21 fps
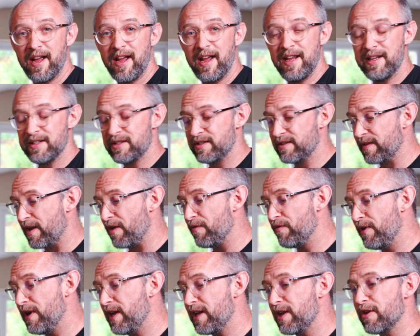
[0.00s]
It's a
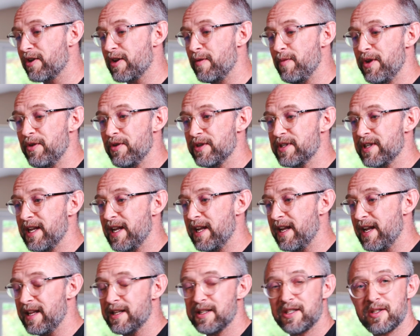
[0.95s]
really good community.
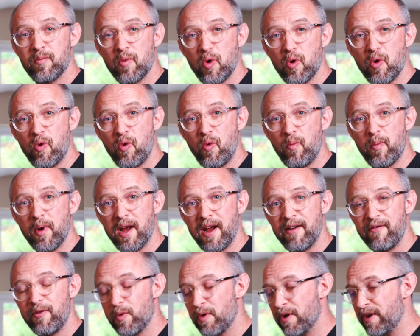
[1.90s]
It's small,
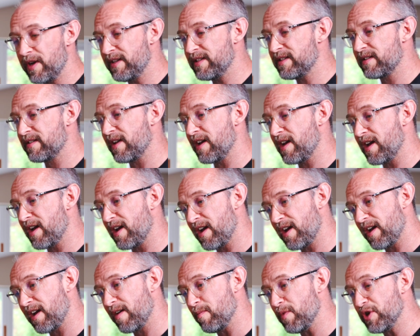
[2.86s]
but everyone is
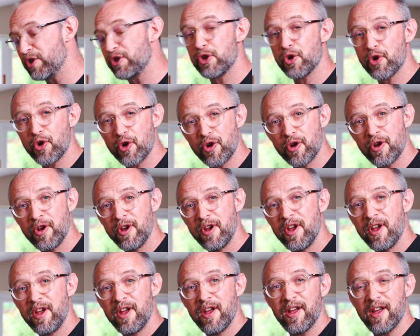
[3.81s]
mature
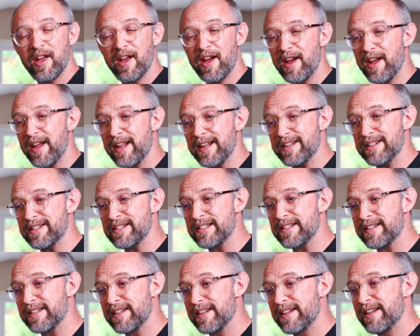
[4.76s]

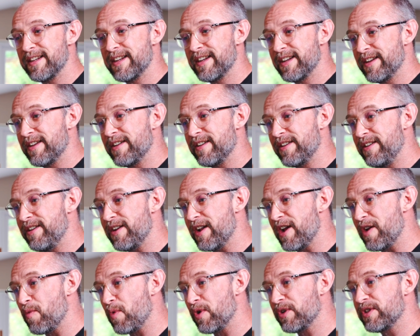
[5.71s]
and
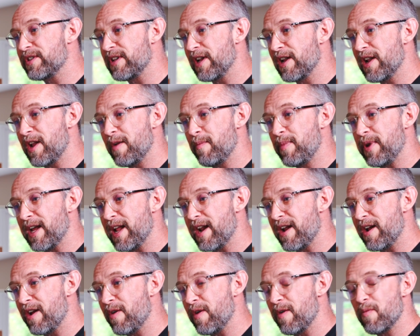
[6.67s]
wants to learn
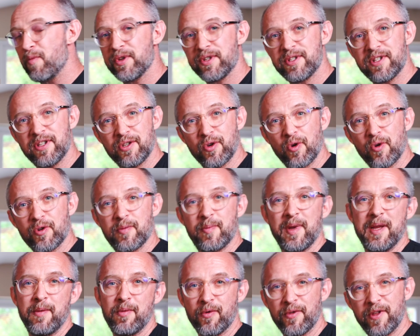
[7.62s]
piano and wants to talk to
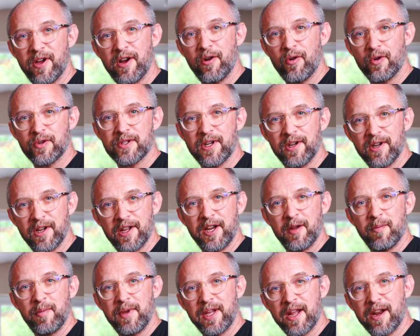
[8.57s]
people that are also
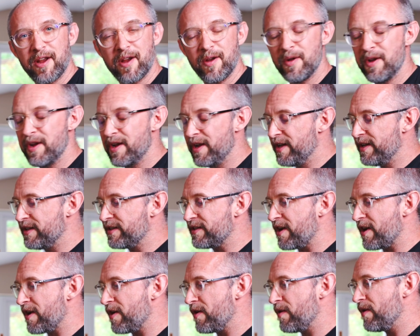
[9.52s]
learning piano.
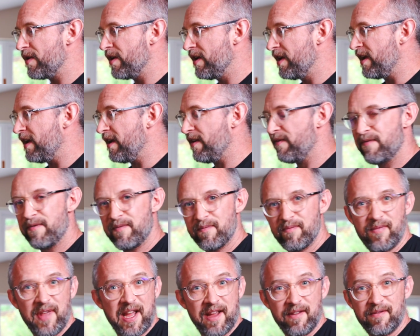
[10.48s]
So if
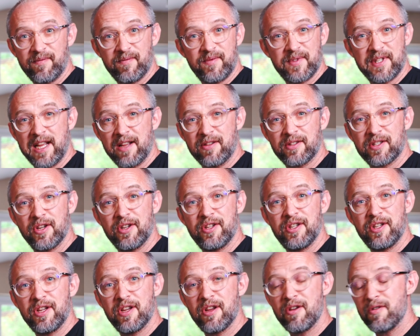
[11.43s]
that sounds good
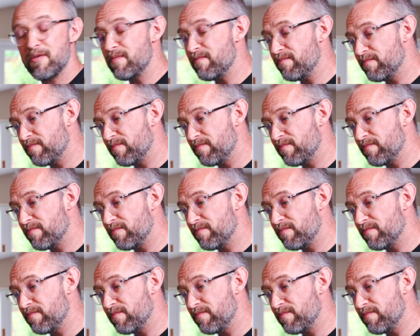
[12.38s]
to you,